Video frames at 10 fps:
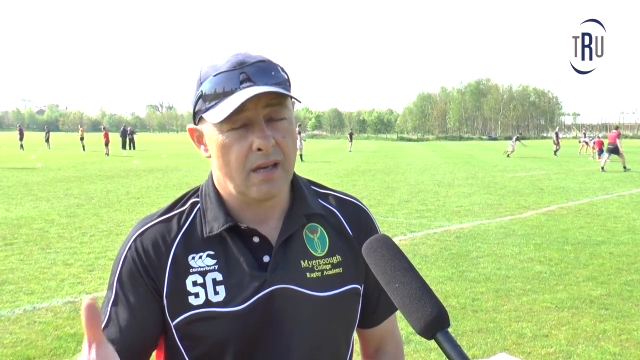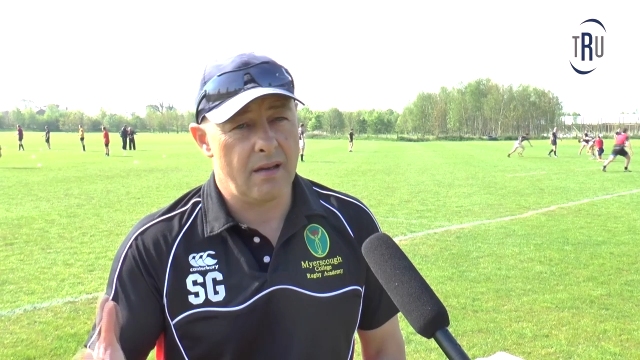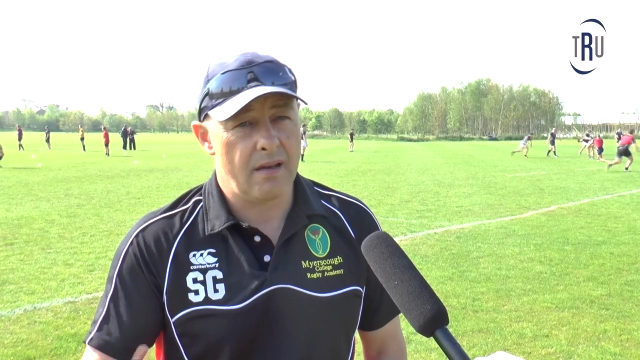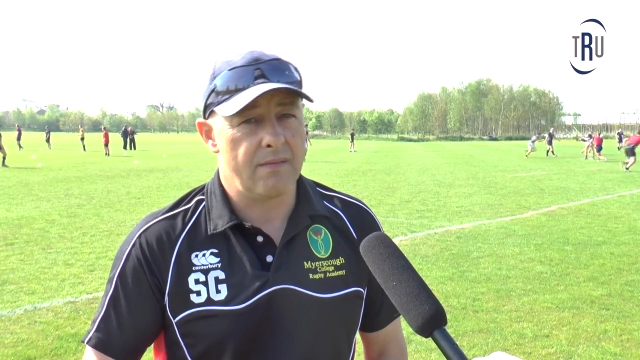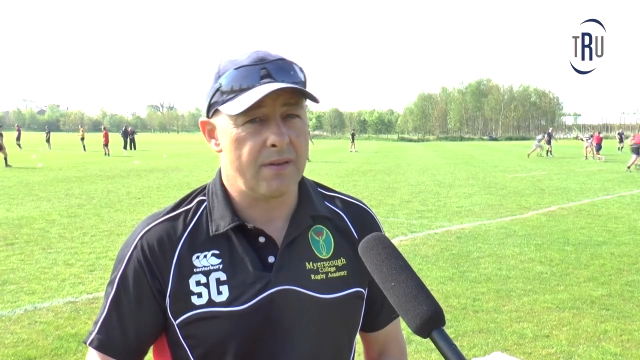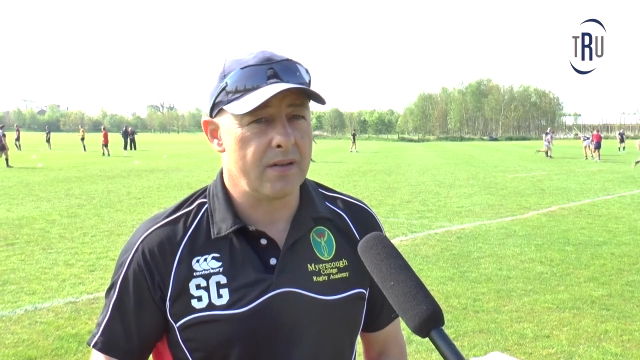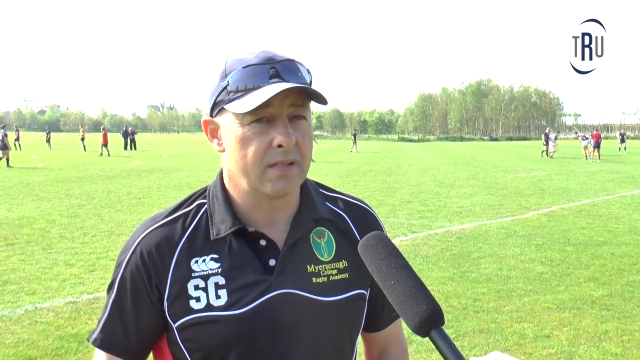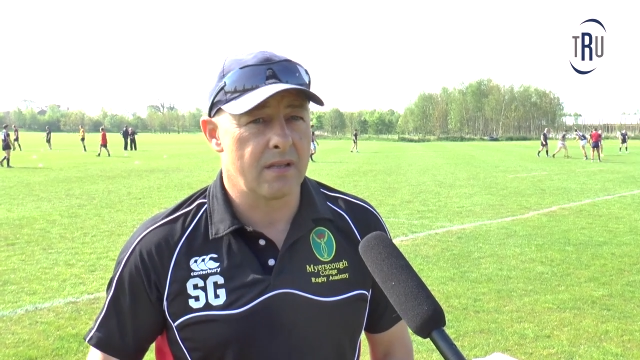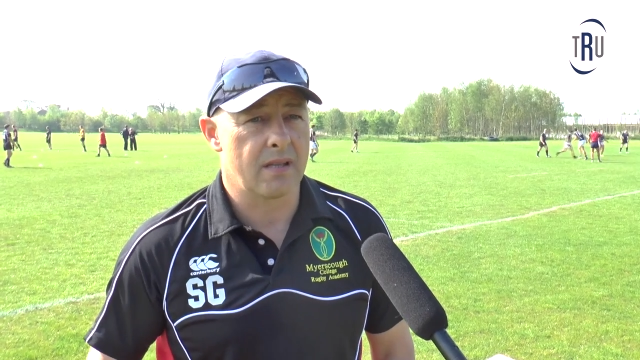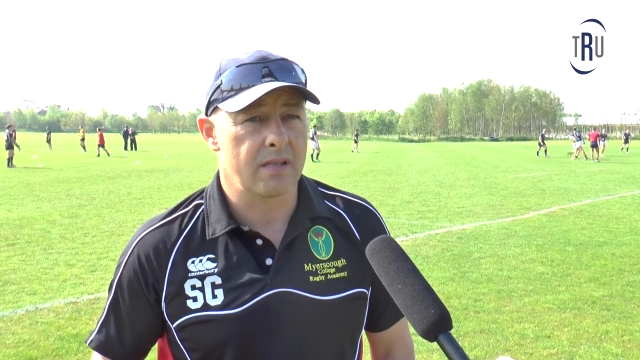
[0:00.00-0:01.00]
and
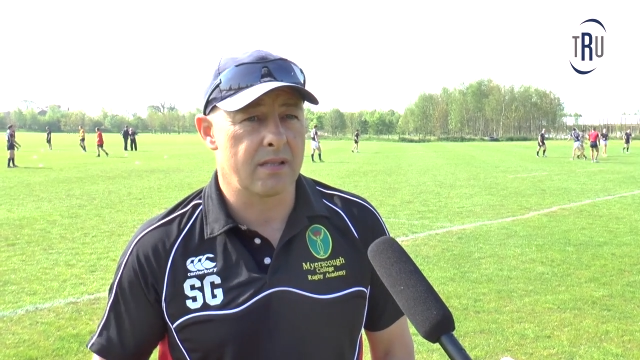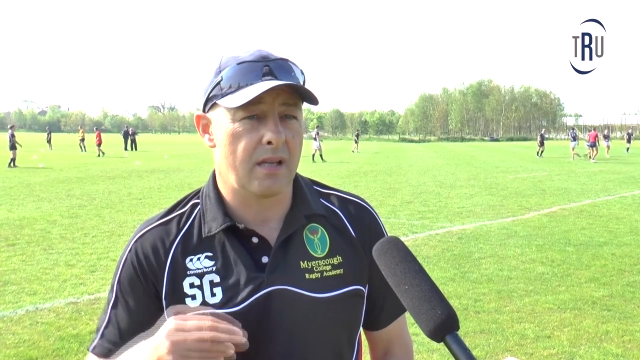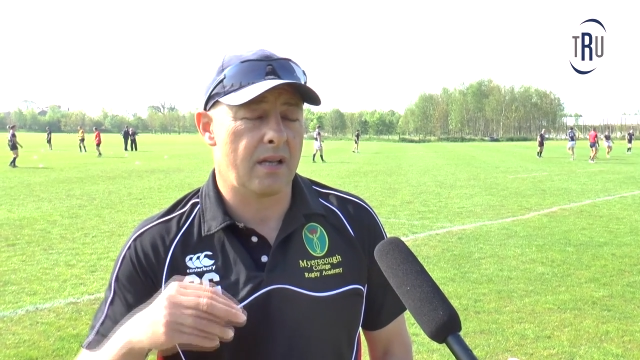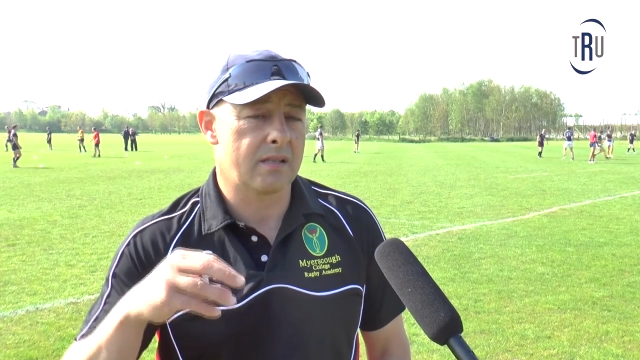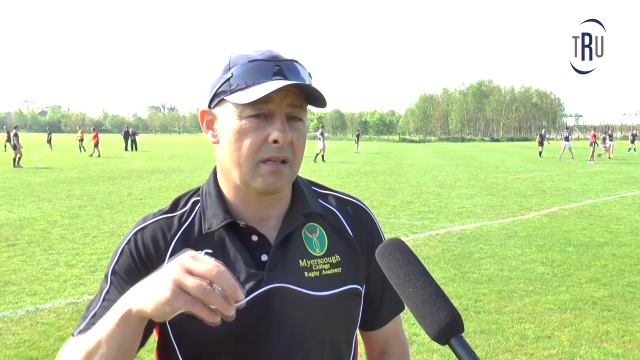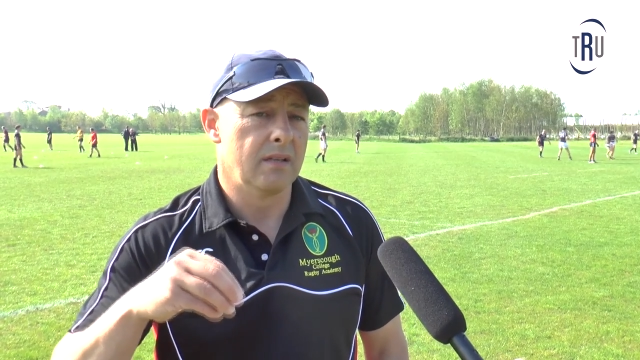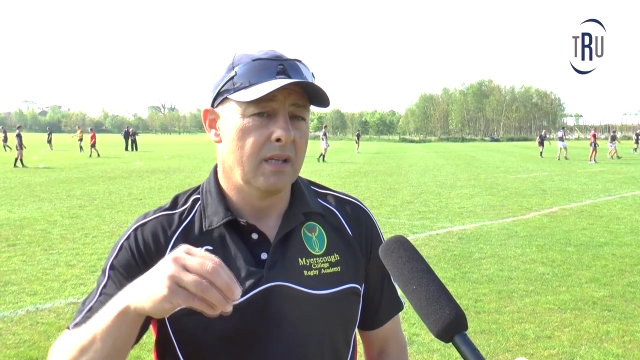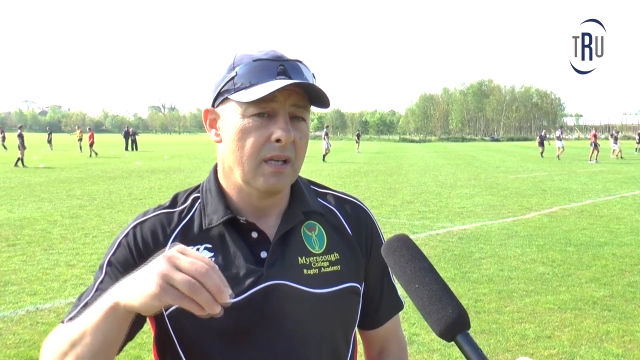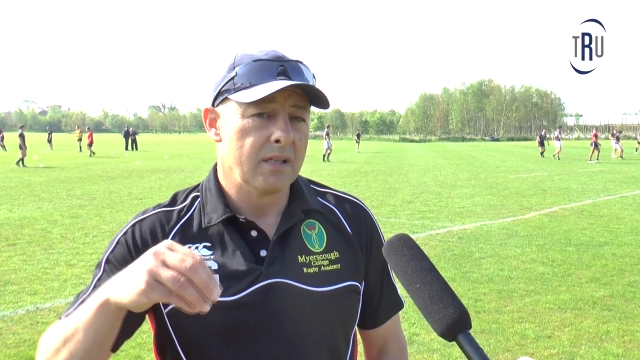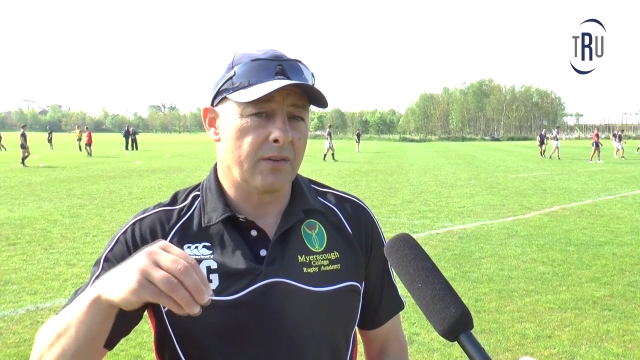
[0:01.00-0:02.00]
various other things like that. So,
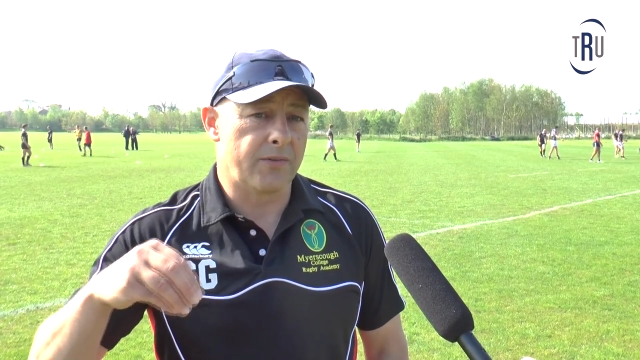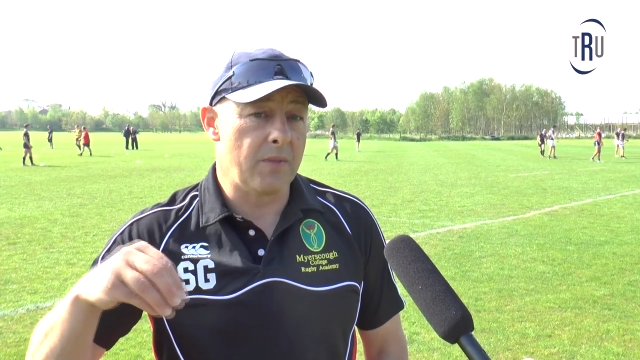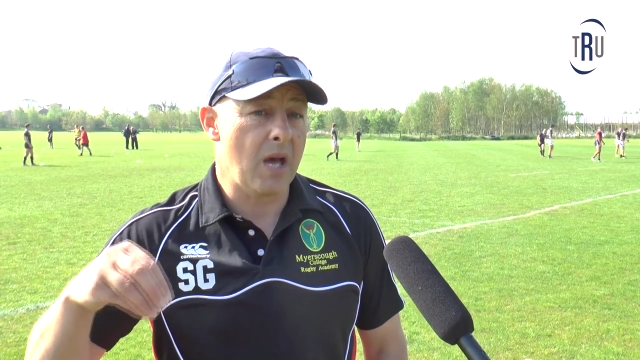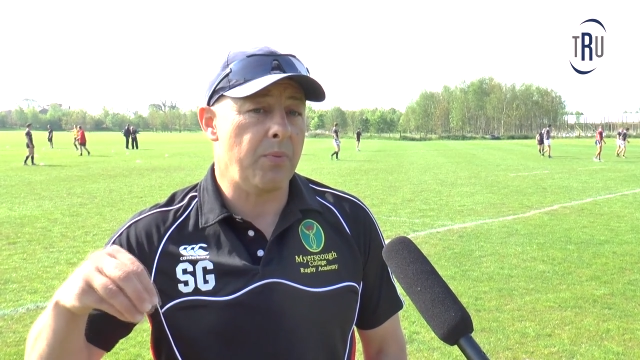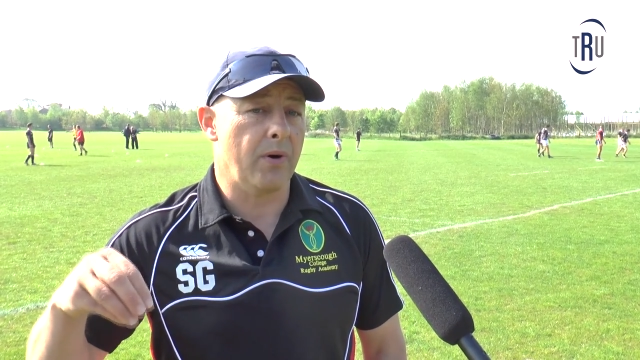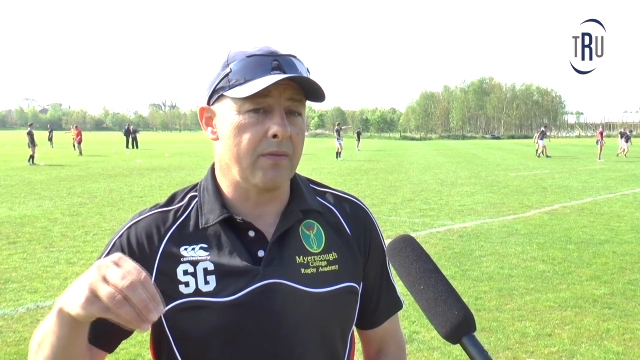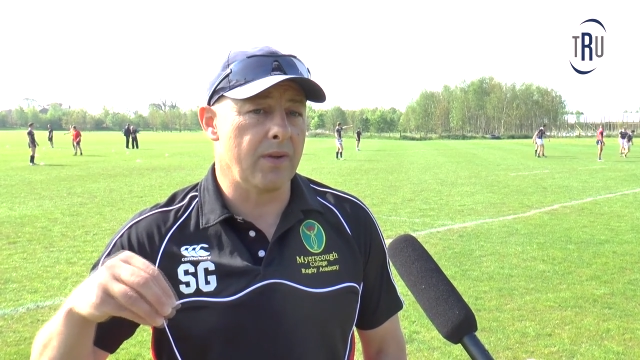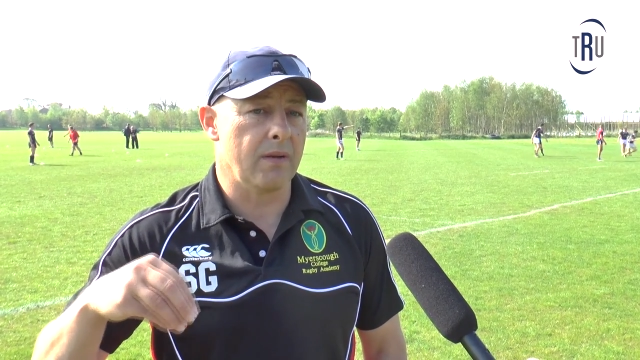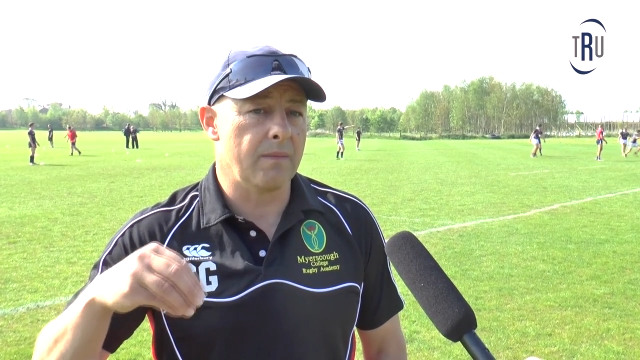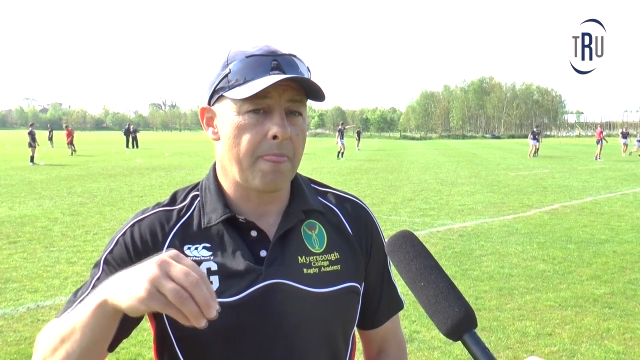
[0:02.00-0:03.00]
so from that point of
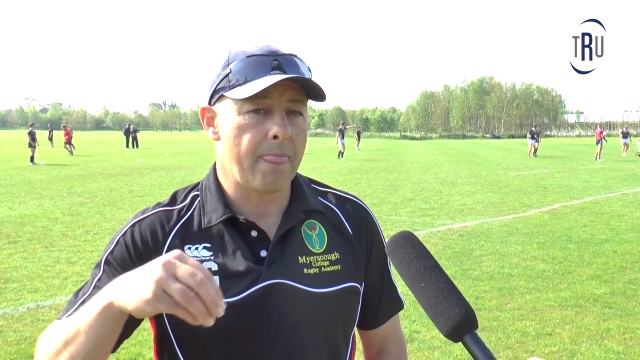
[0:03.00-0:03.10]
view,